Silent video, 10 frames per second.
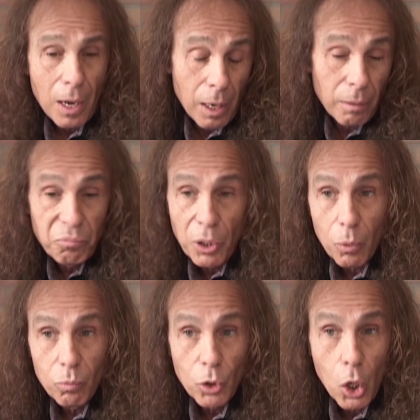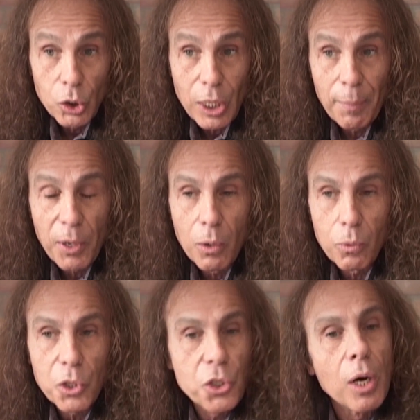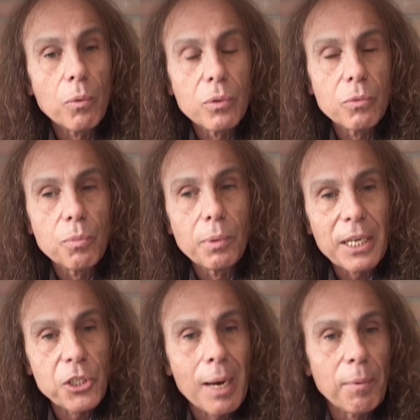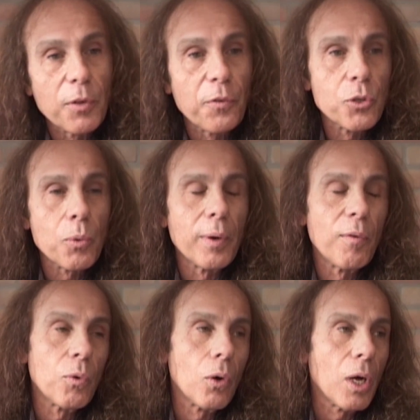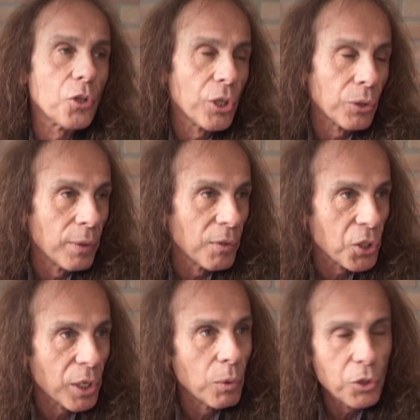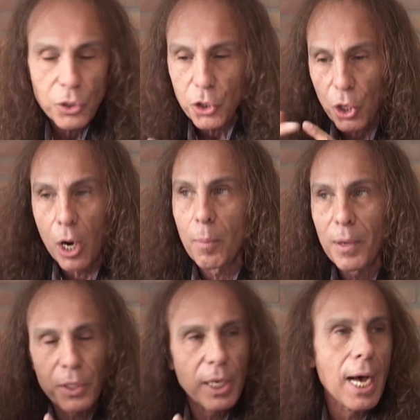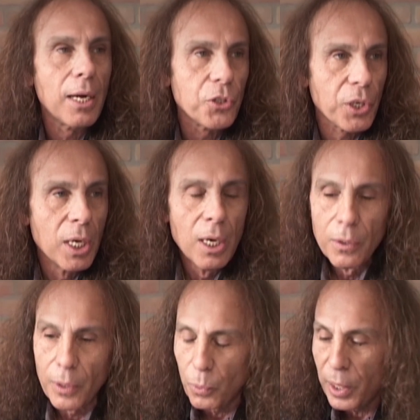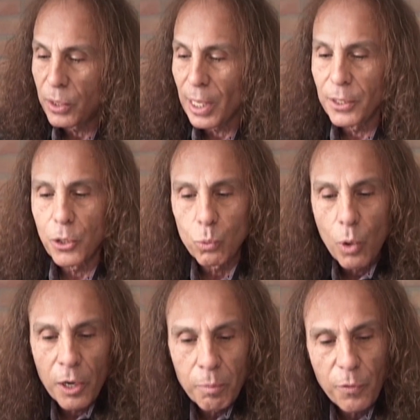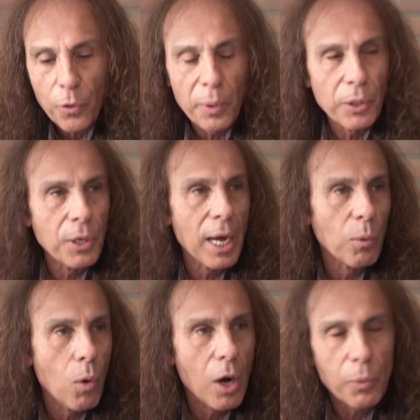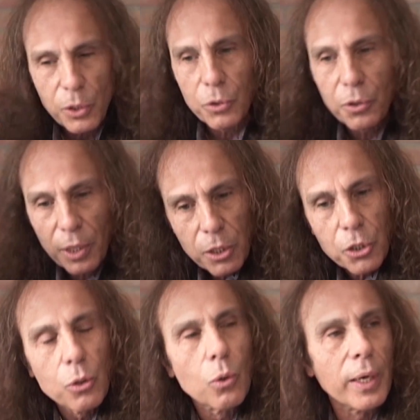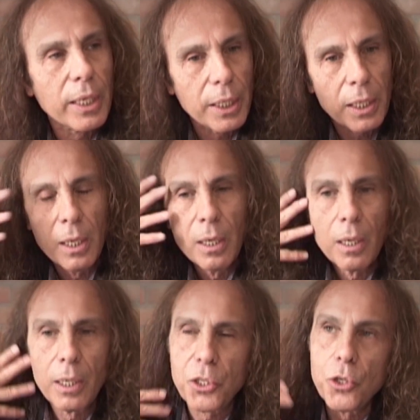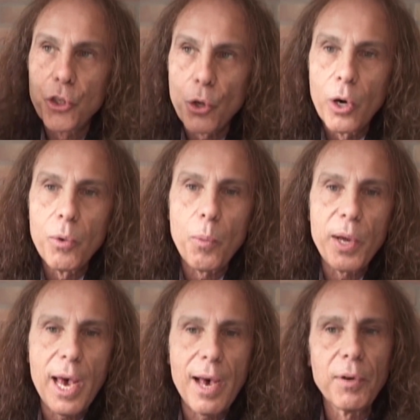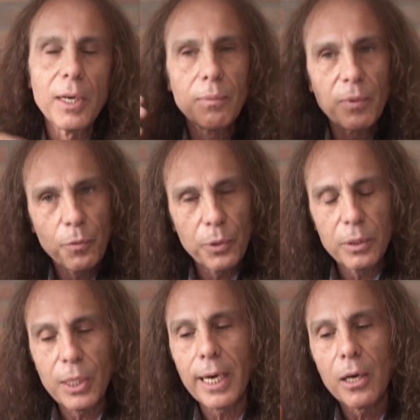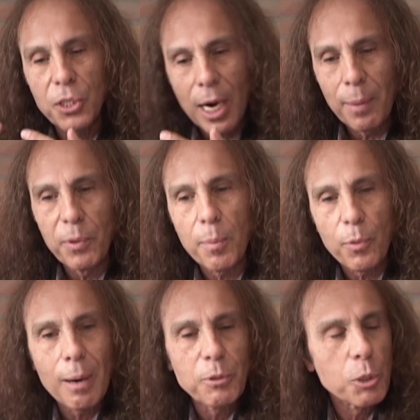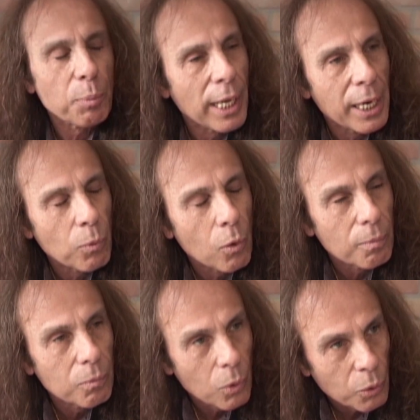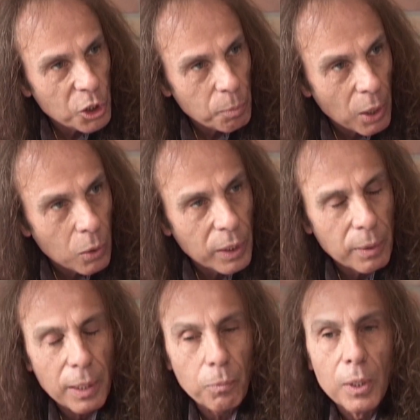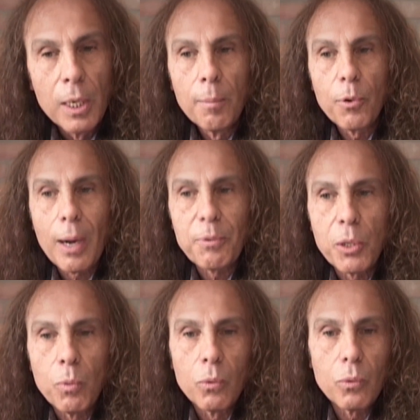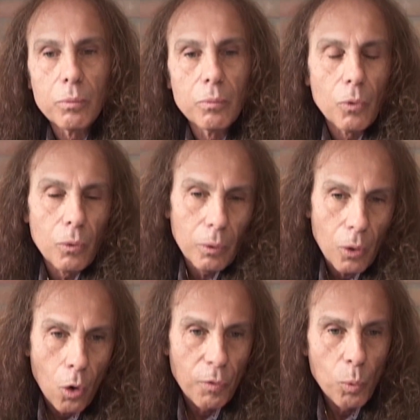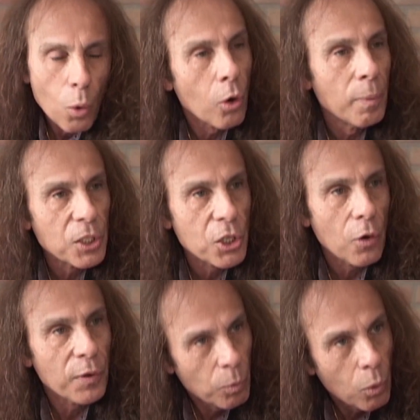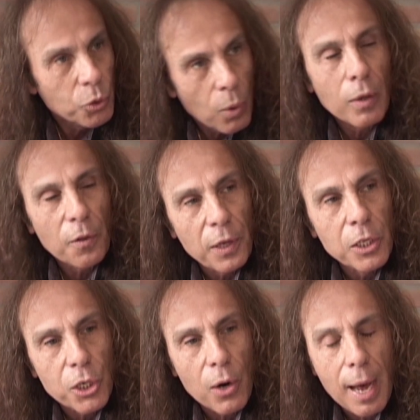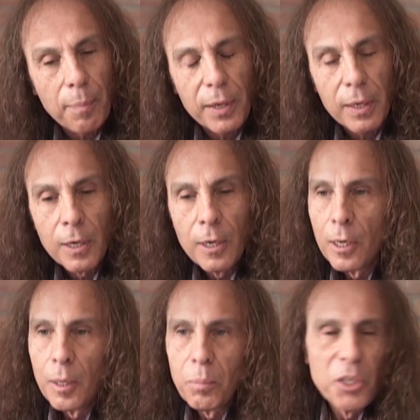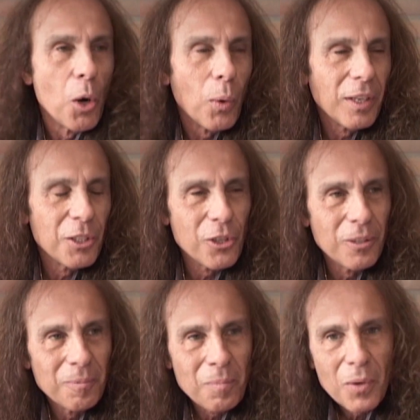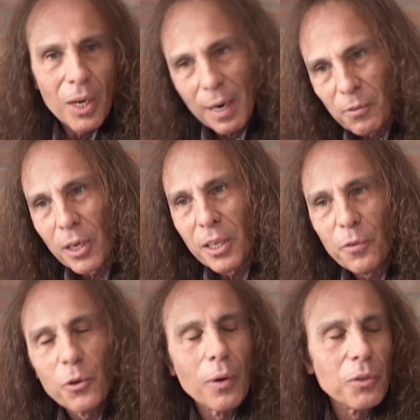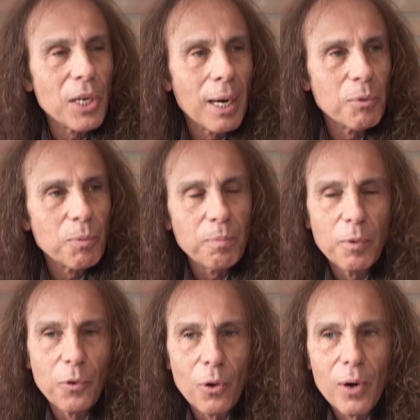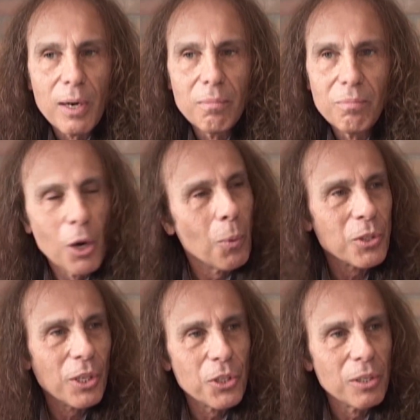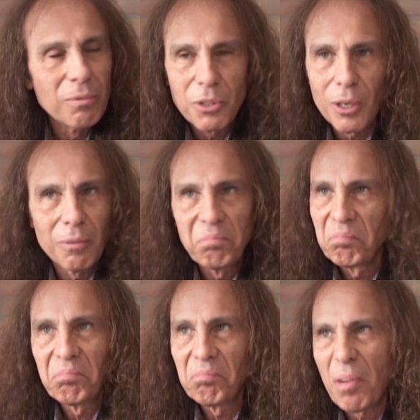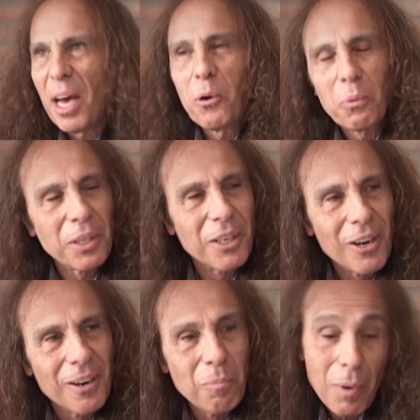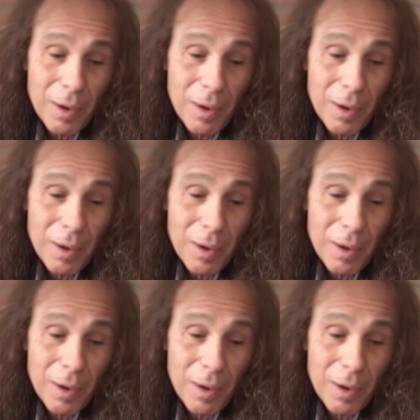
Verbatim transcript: Uh, you know, a long time ago, I wrote a song with Black Sabbath, the first one I ever wrote called Children of the Sea, which is a song about the ecology, that we tend to run before we learn how to walk. We do things too quickly. Let's enjoy what we have, and then if we take our time with it, perhaps this planet won't, won't explode, and, and perhaps it won't overwarm itself and it won't do all the things that are happening. But no one listened. Mm. And I've done it a few other times before and no one's listened. So I don't really care.